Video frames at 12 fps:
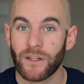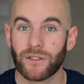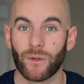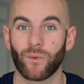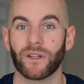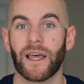
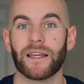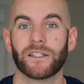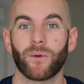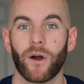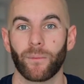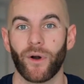to relate
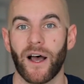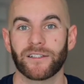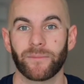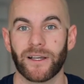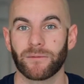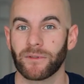to our
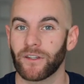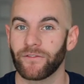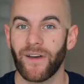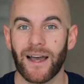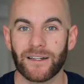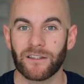prospects. But the
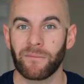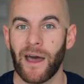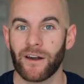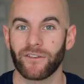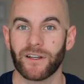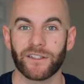fact of the
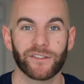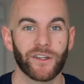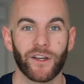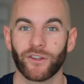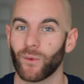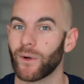matter is,
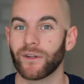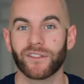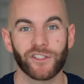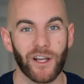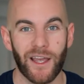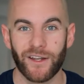the world has
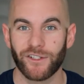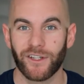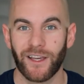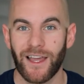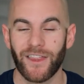changed,